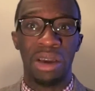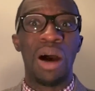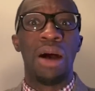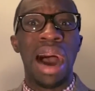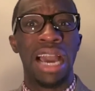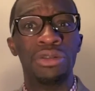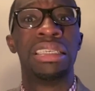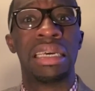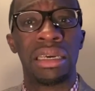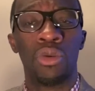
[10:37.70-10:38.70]
why are you
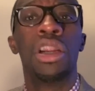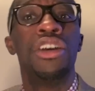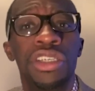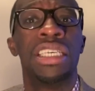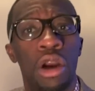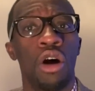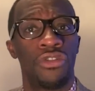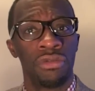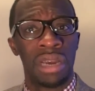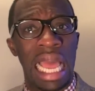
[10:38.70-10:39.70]
sick? What are you sick
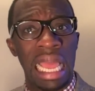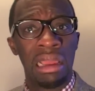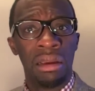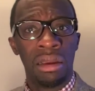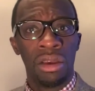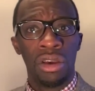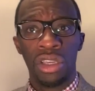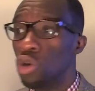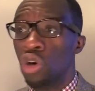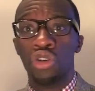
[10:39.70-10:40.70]
of? Huh?
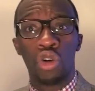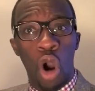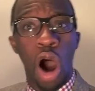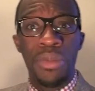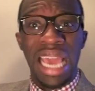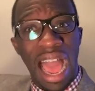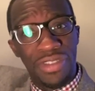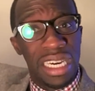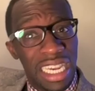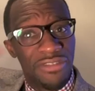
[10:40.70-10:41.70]
You call me, I
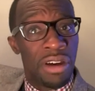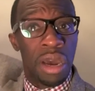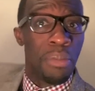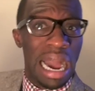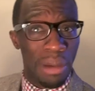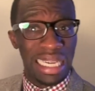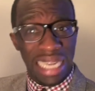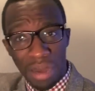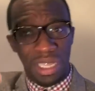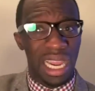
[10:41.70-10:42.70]
have to leave my
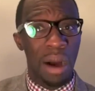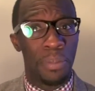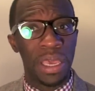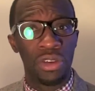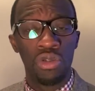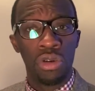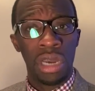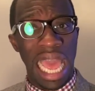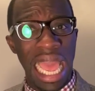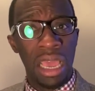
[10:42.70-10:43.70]
job to come pick you.
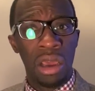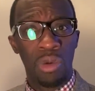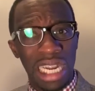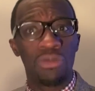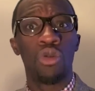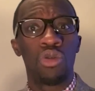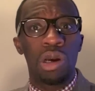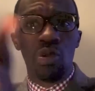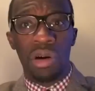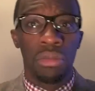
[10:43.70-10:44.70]
Huh?
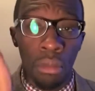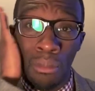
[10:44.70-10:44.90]
What?